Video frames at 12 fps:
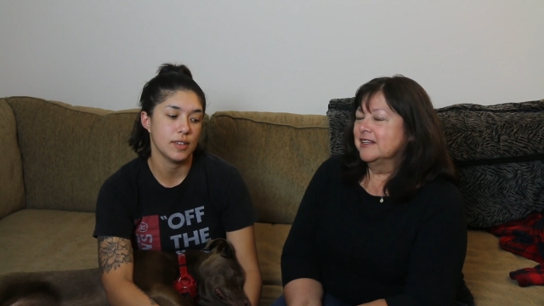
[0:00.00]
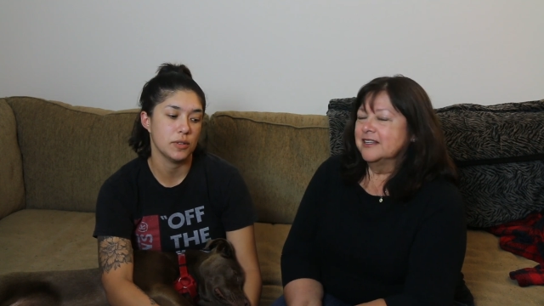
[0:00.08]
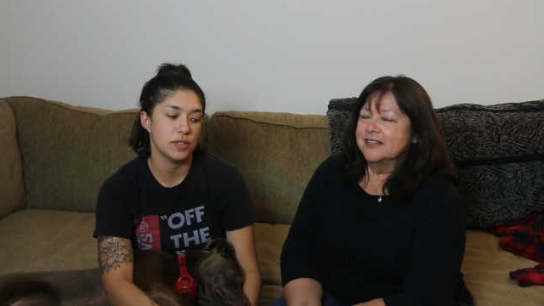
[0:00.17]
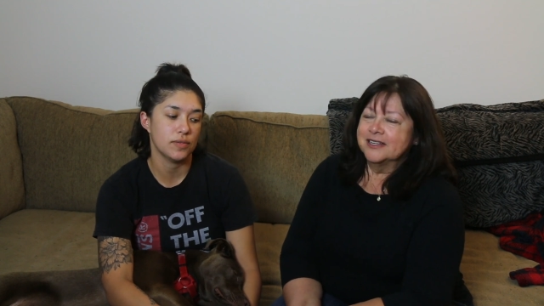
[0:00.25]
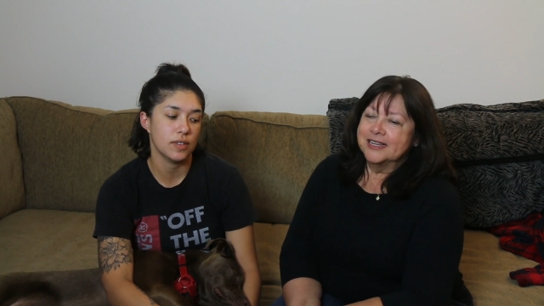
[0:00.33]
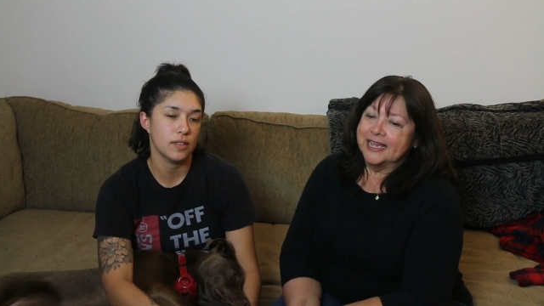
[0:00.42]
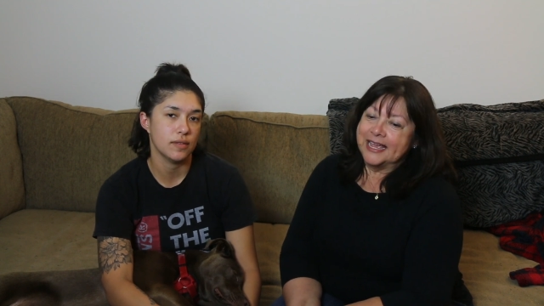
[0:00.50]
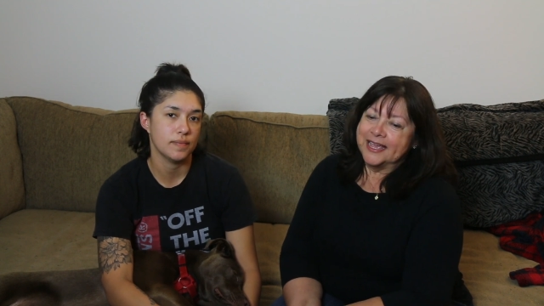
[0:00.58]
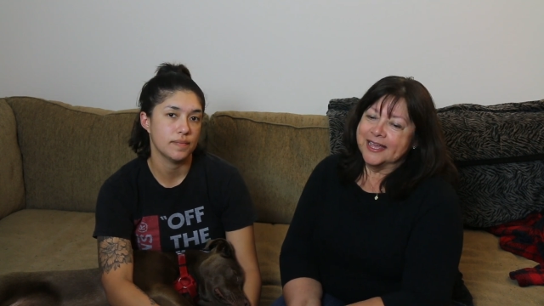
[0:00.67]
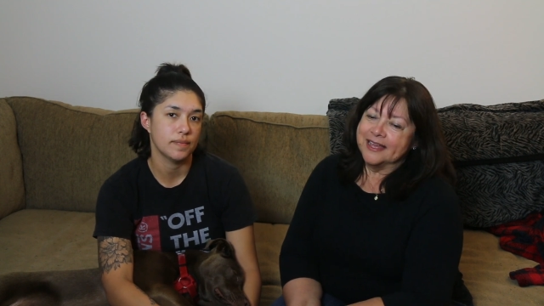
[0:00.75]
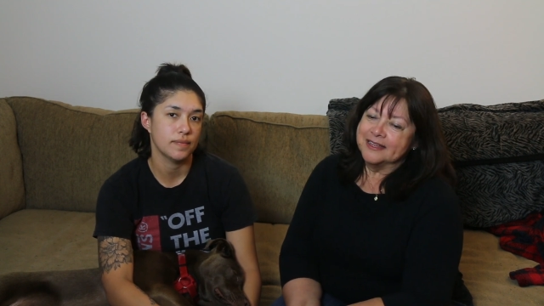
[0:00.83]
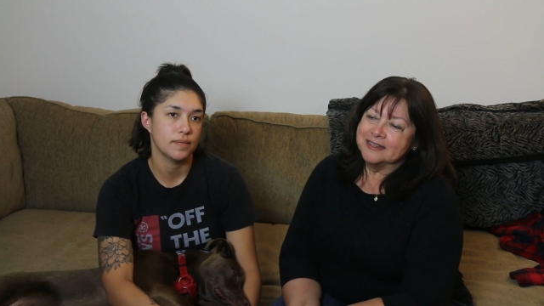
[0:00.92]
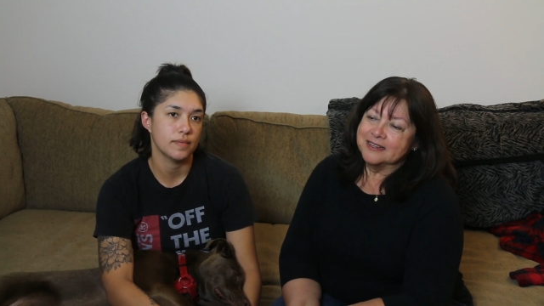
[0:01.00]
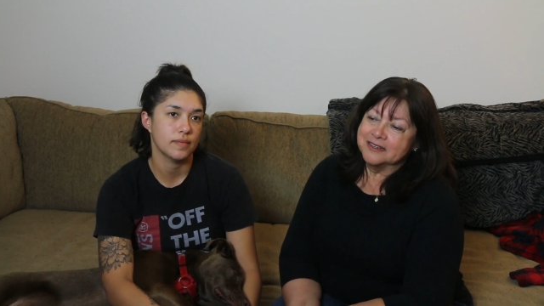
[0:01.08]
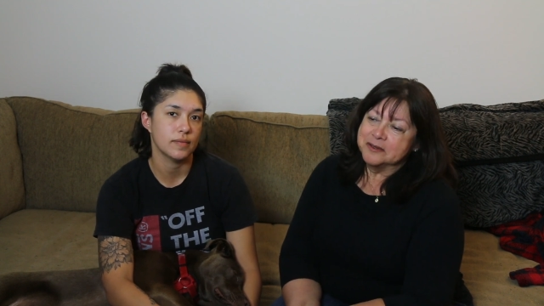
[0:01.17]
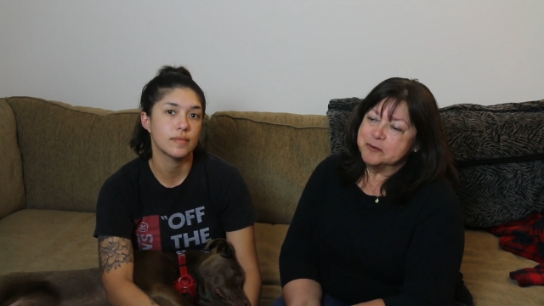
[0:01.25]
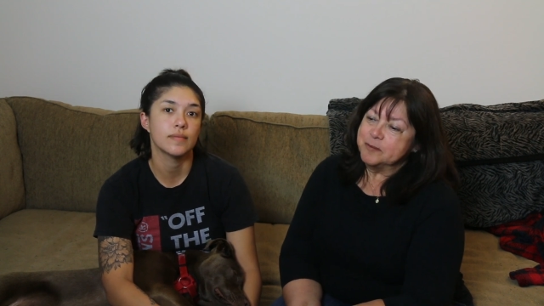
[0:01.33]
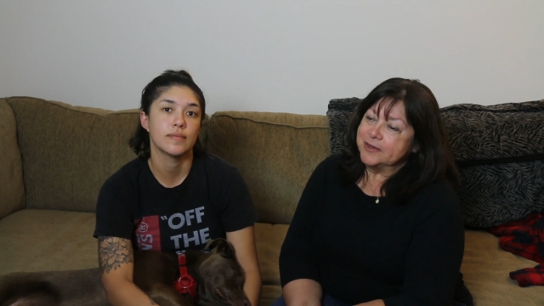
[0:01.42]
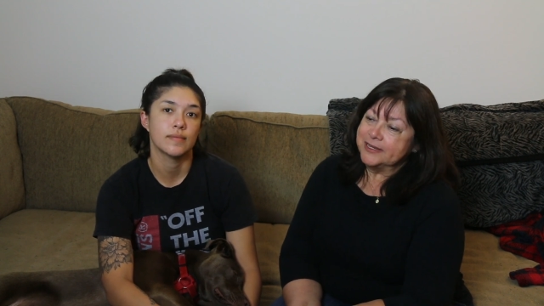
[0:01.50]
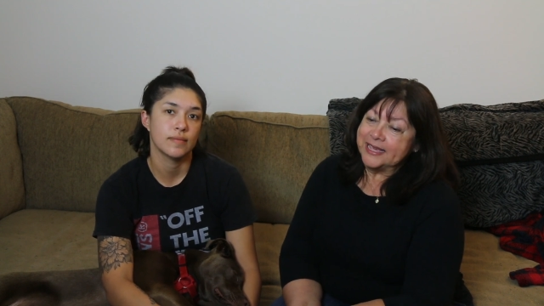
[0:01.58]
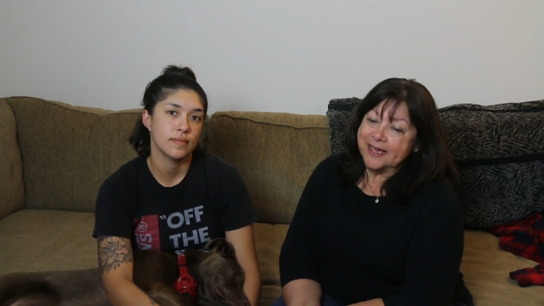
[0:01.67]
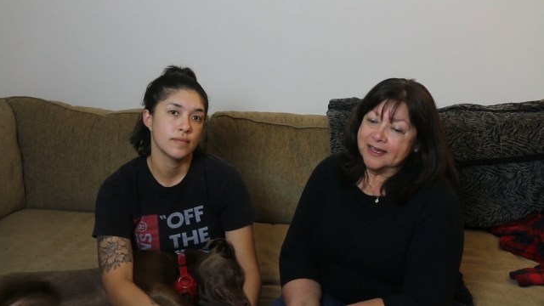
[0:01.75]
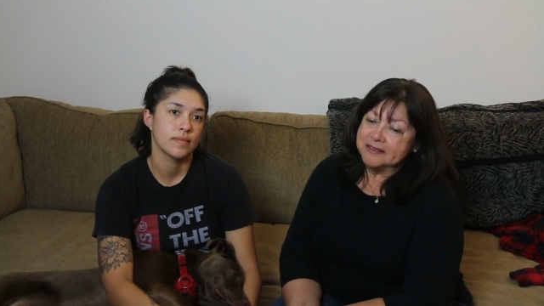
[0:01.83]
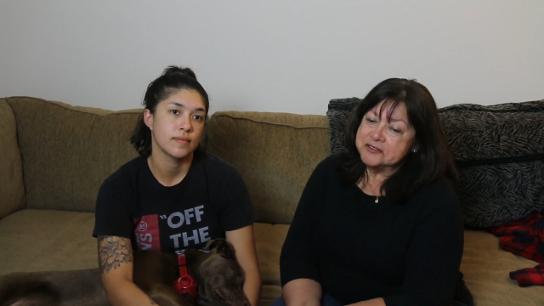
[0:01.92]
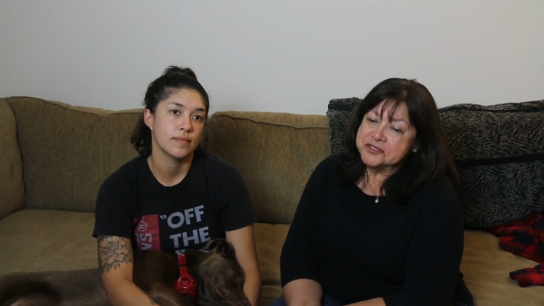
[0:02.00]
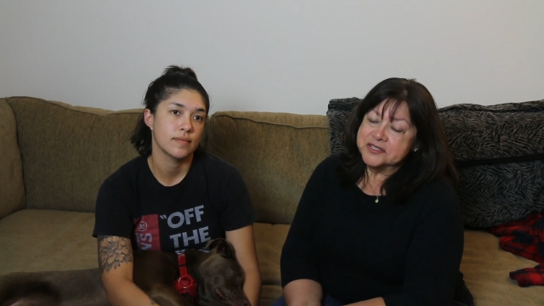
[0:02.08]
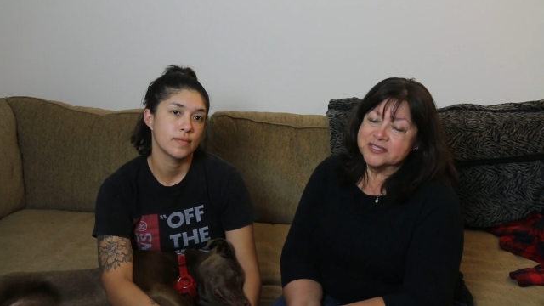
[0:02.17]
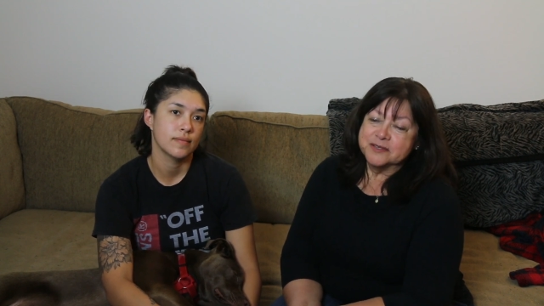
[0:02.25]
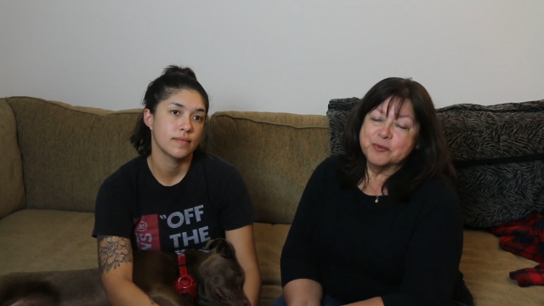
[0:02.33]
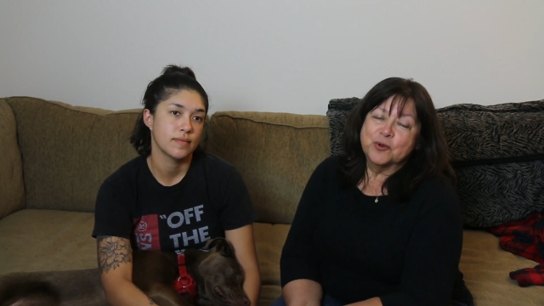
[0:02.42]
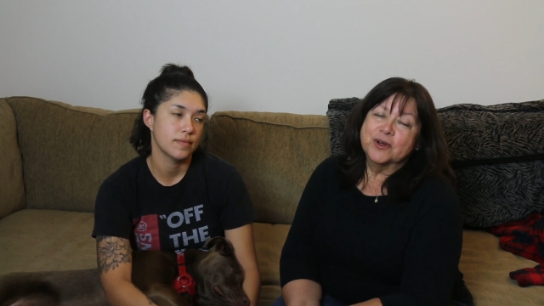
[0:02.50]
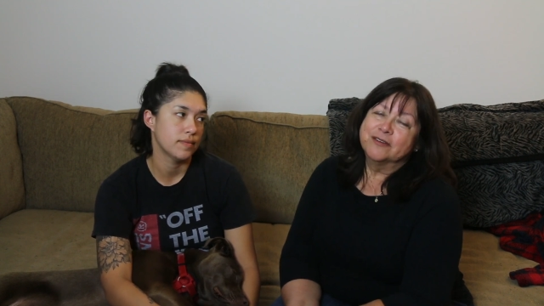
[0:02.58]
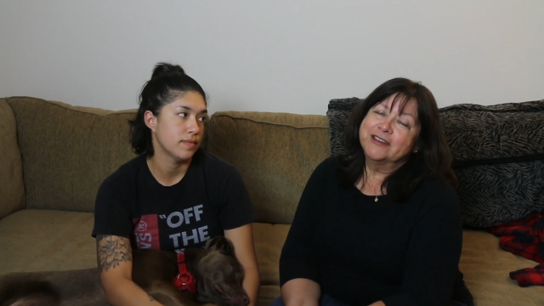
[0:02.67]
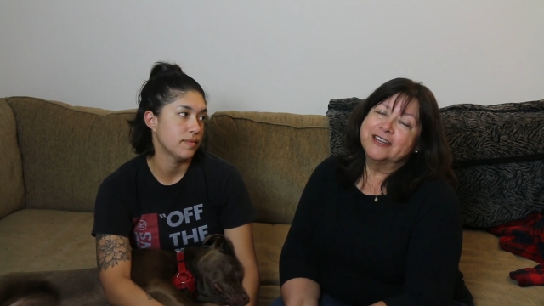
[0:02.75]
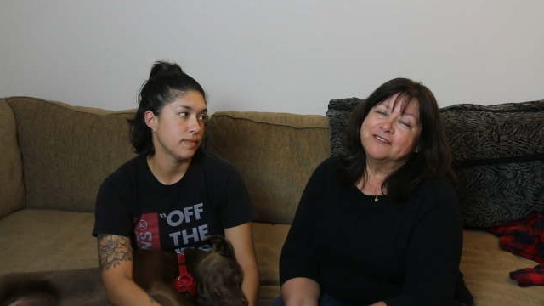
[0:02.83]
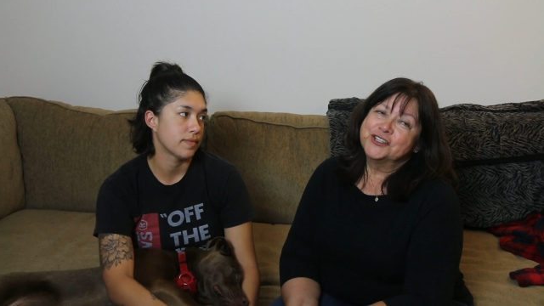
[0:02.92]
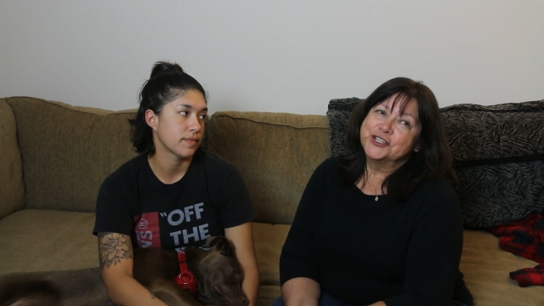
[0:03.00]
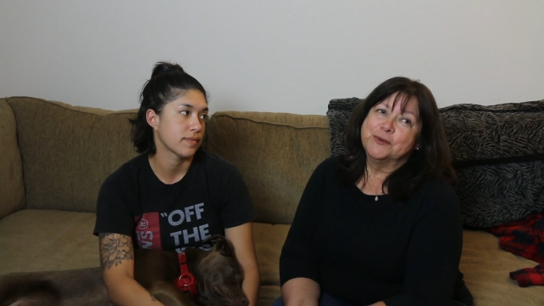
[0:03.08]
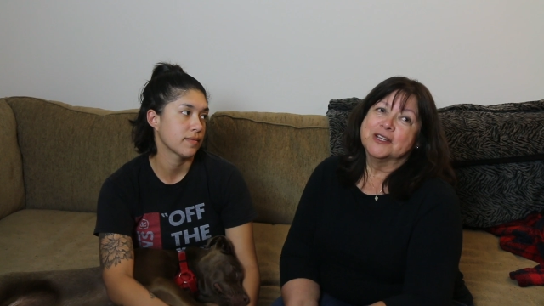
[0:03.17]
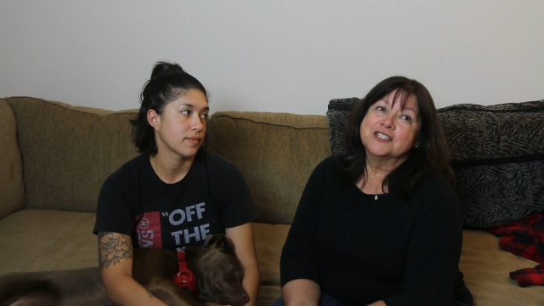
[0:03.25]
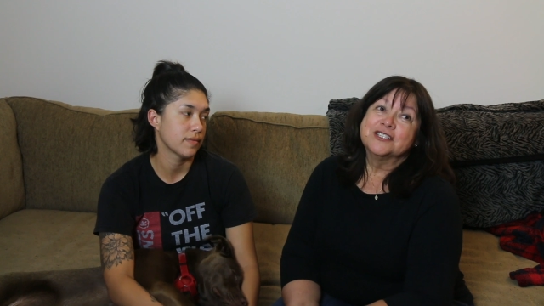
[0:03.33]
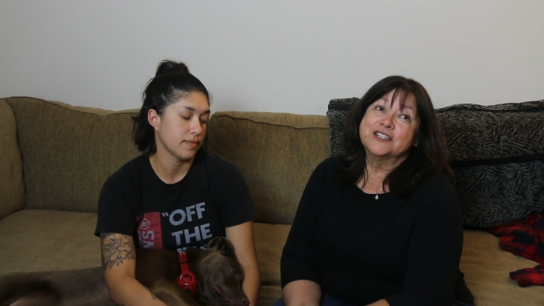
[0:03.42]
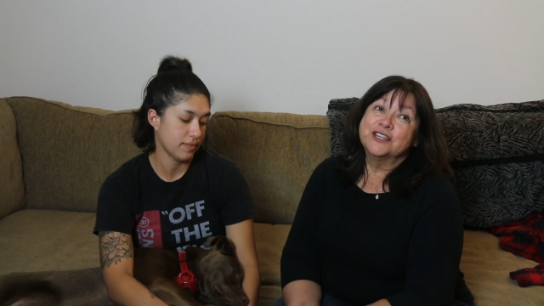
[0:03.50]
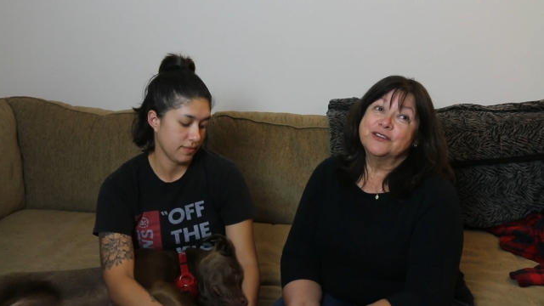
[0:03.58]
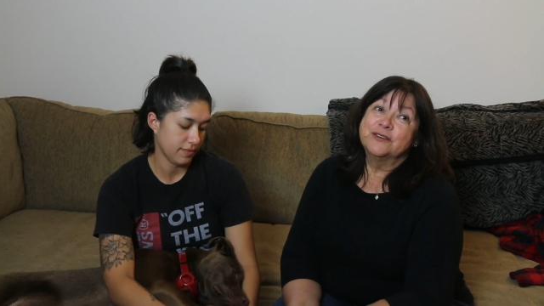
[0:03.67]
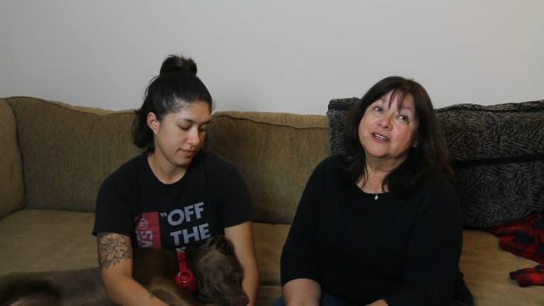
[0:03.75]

Speaker 1: It was fun. And um, yeah, I just support whatever she wants to do.